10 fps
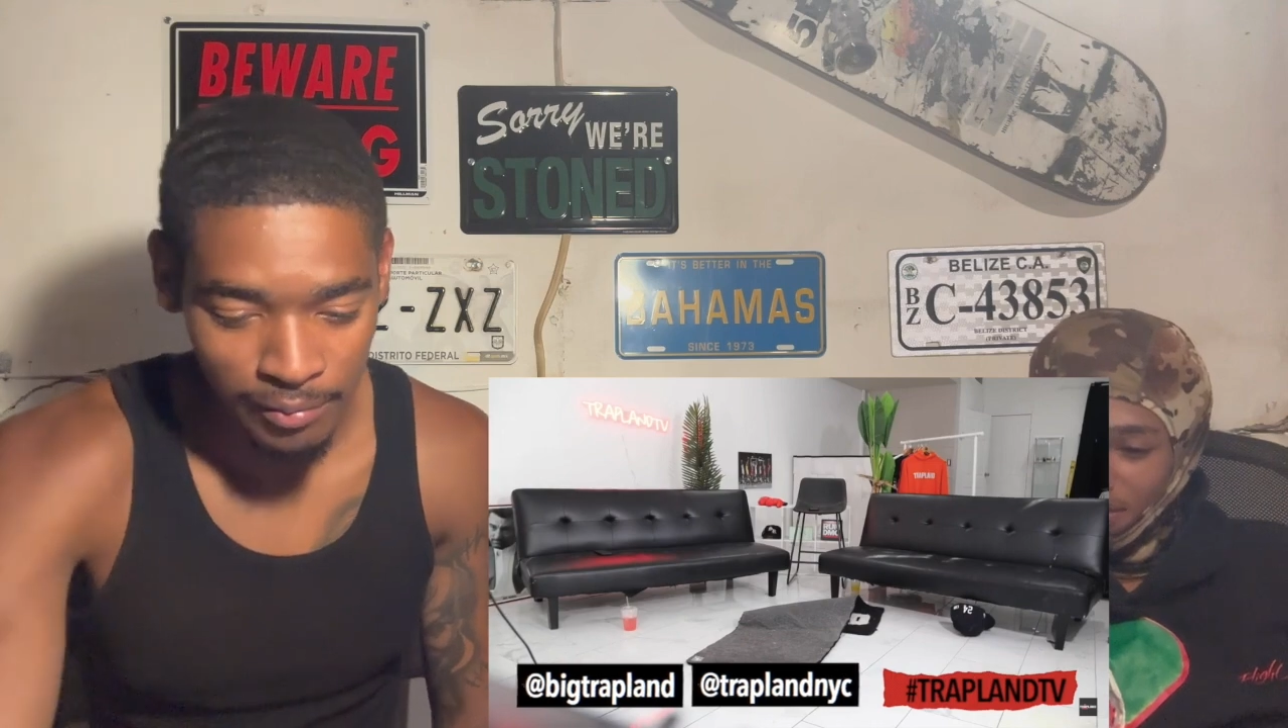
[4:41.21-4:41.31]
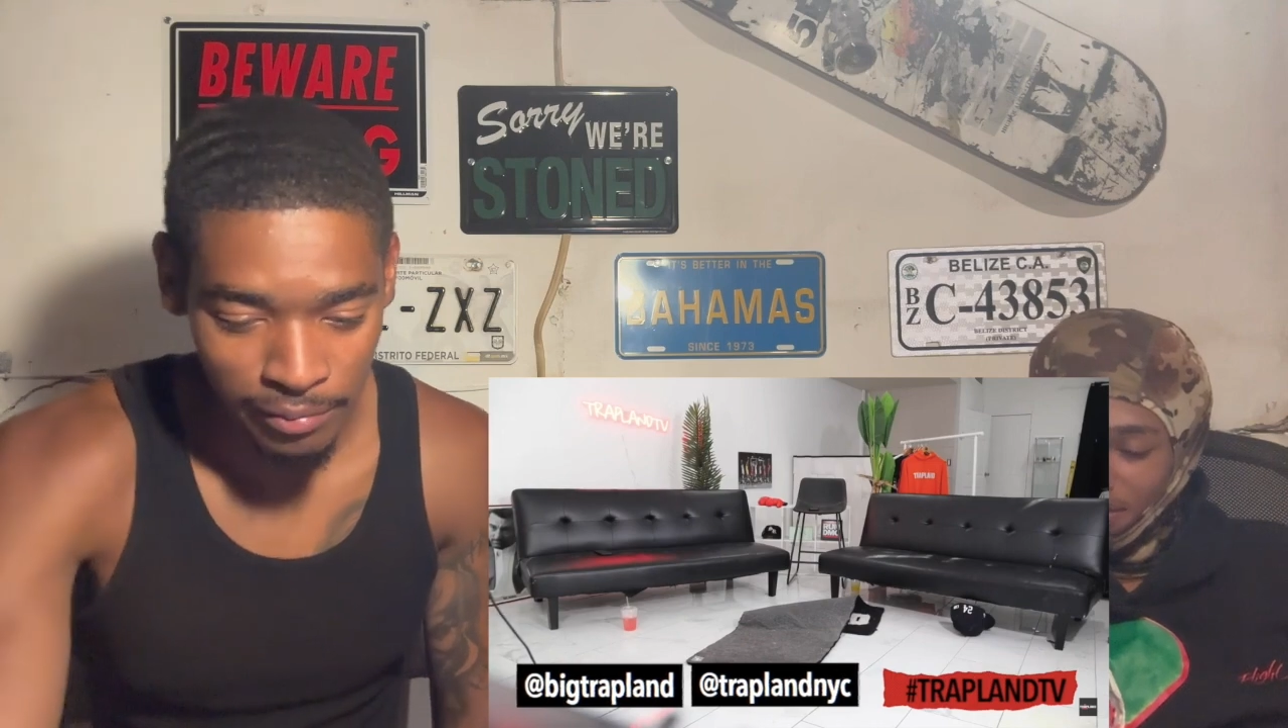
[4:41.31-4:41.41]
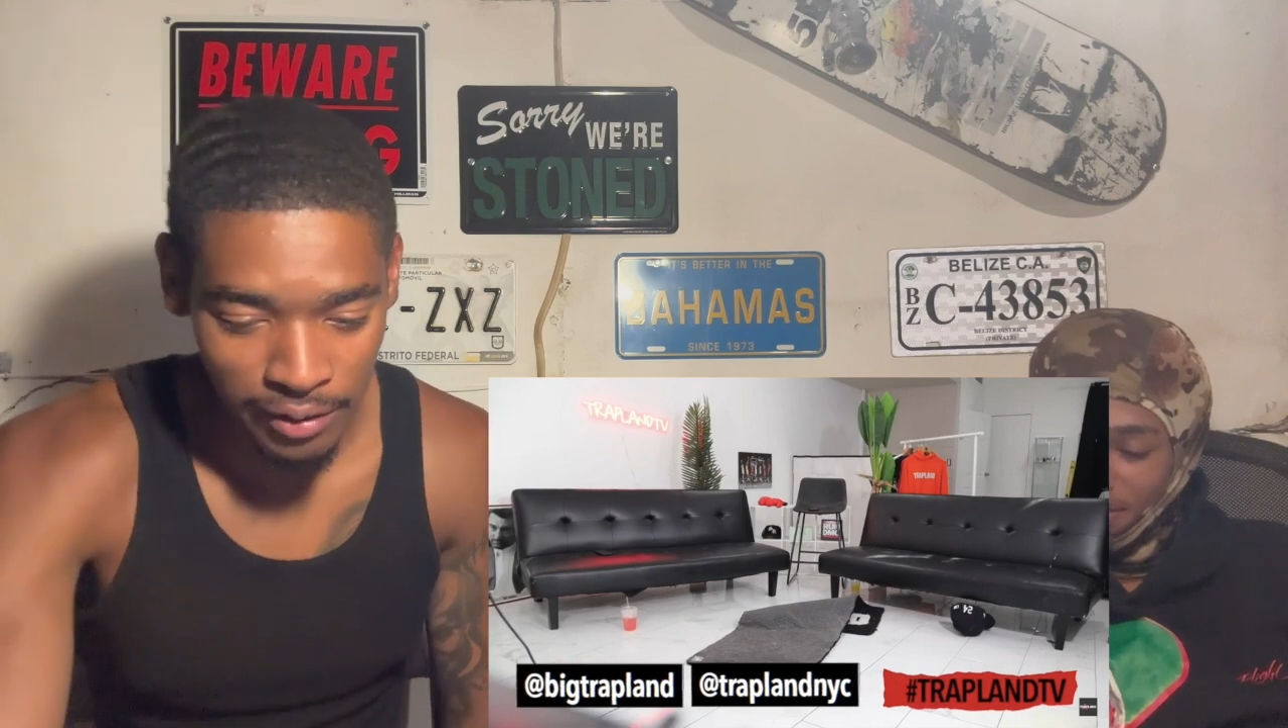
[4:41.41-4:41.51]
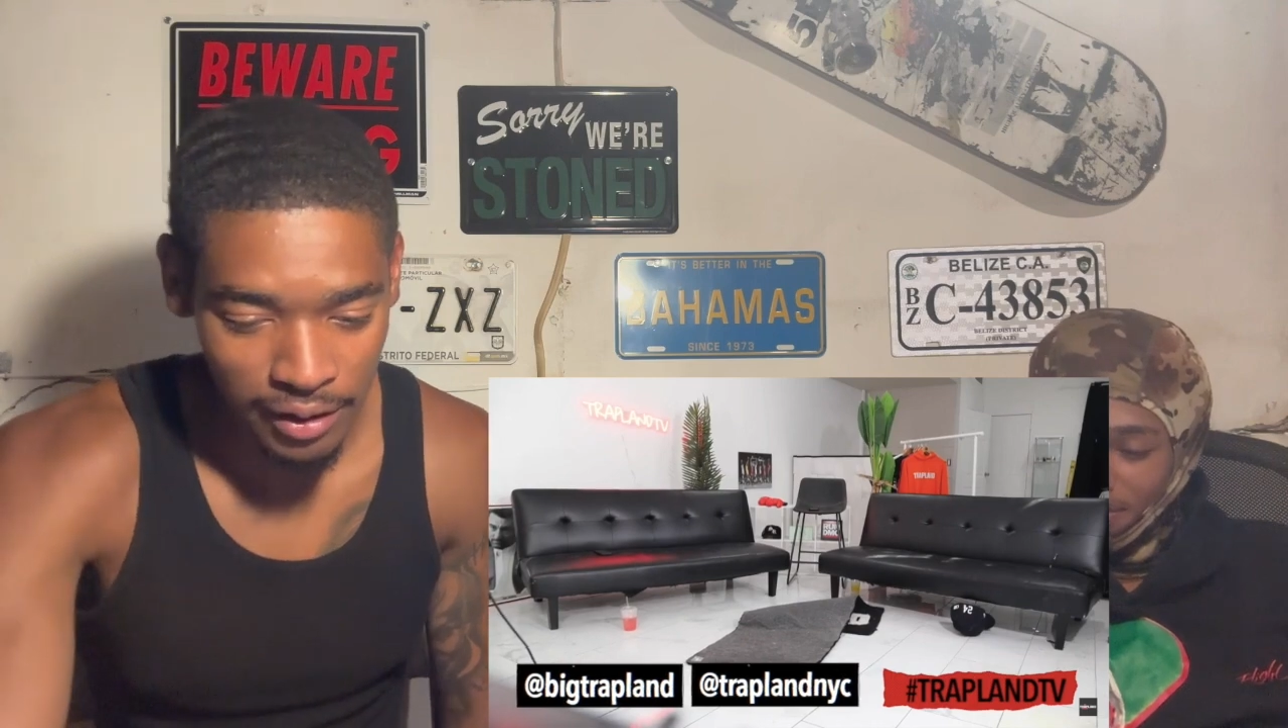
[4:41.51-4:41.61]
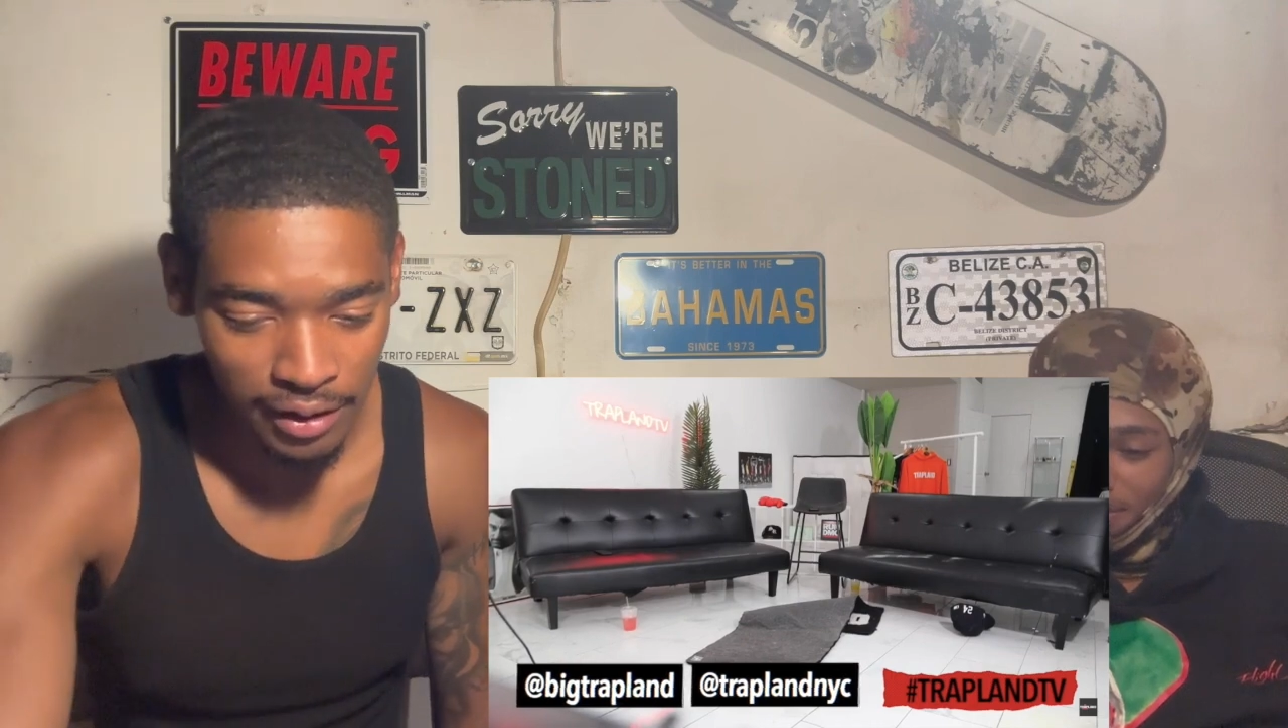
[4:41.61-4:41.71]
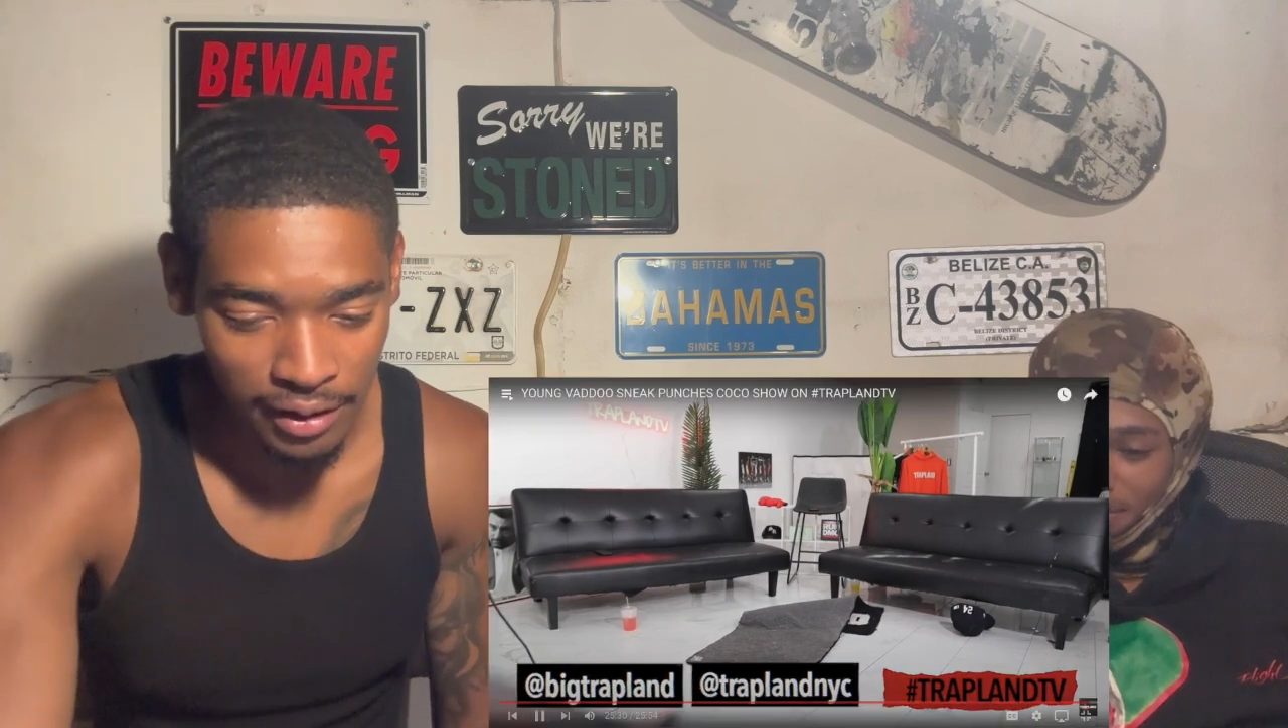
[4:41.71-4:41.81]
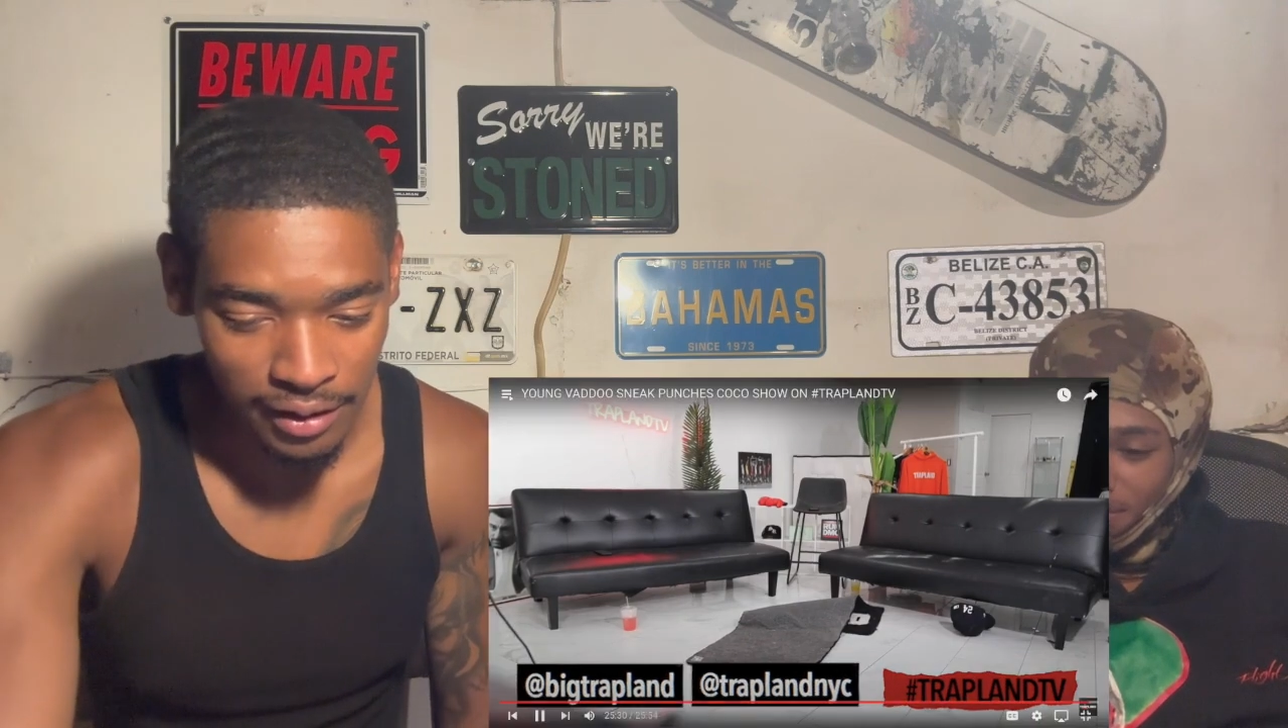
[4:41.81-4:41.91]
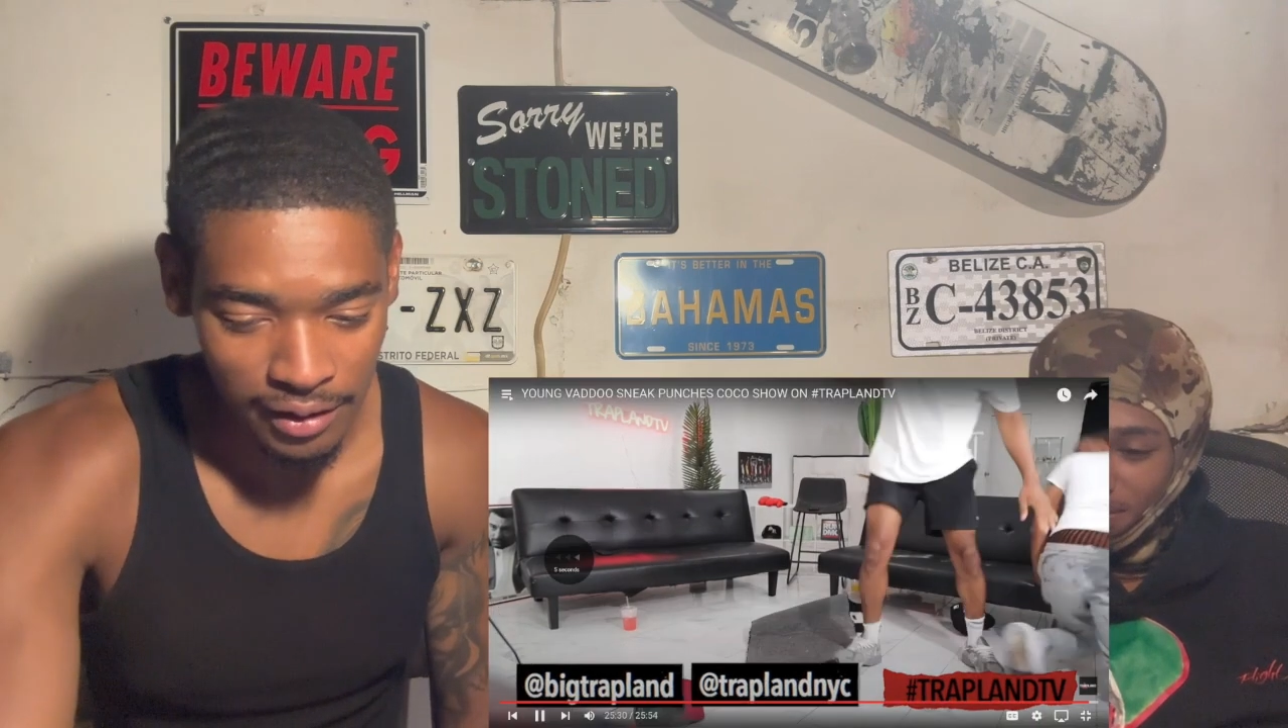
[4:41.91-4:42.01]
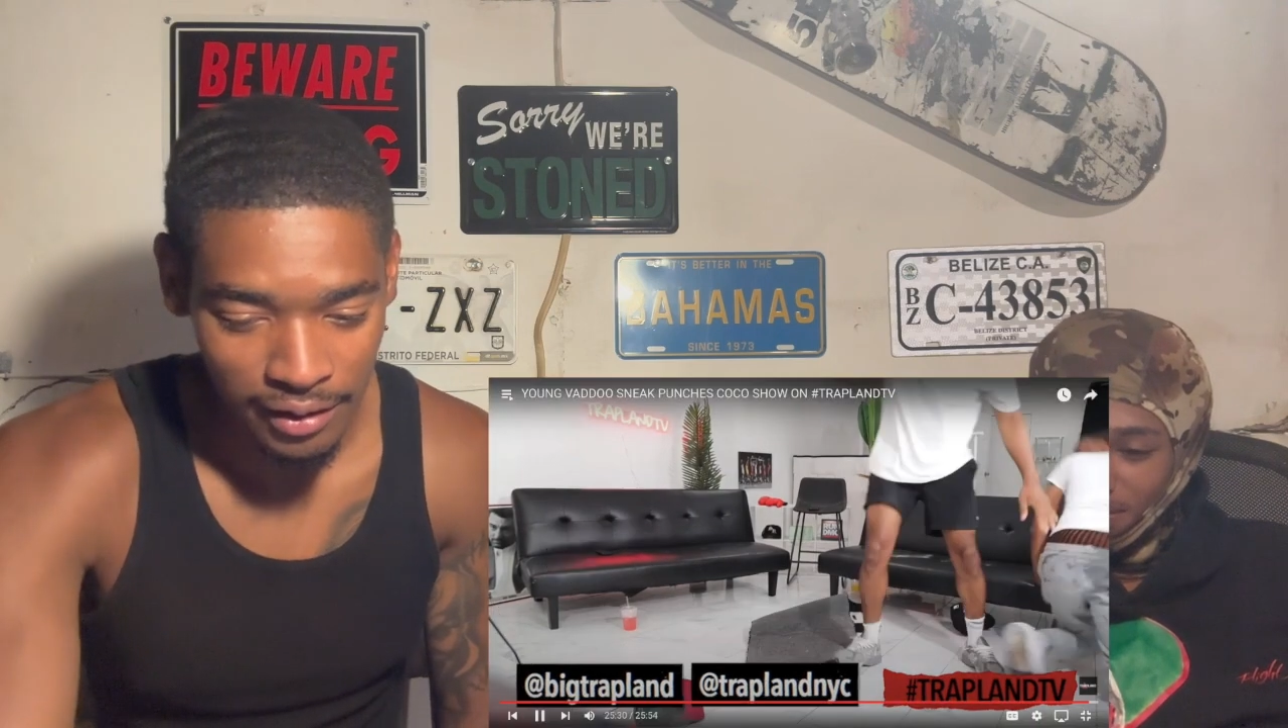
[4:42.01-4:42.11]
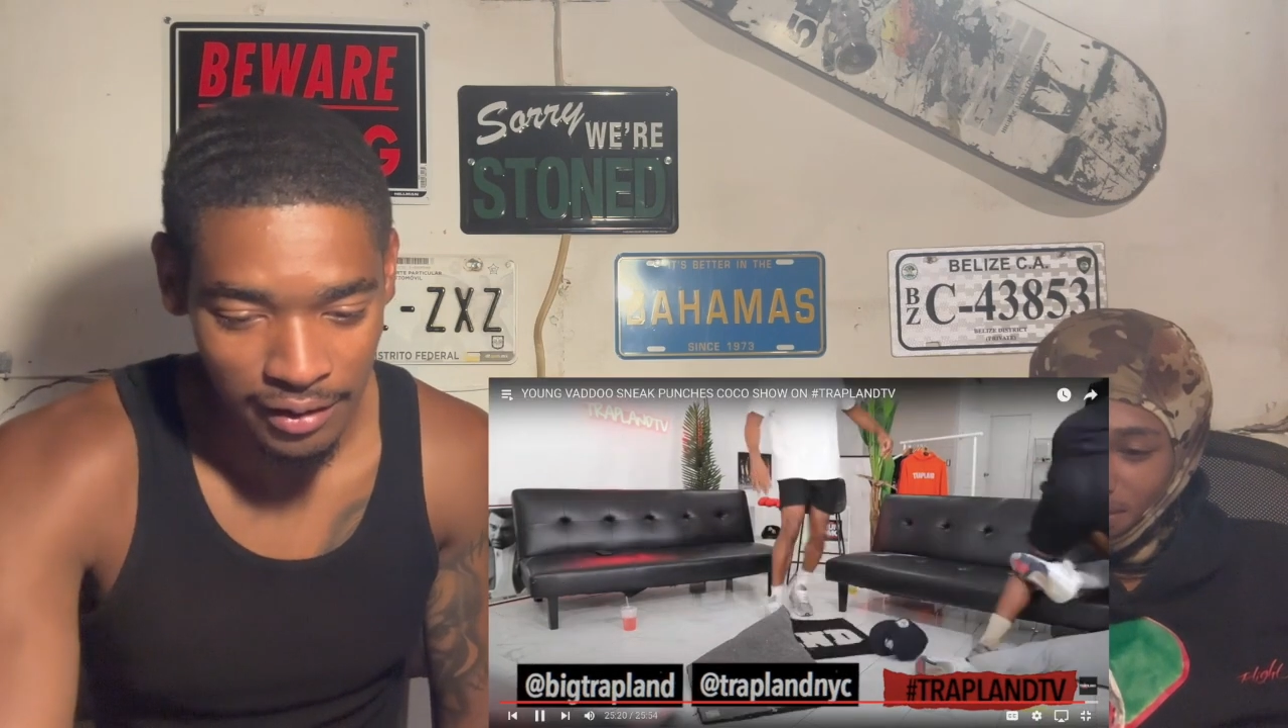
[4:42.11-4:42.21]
Bruh.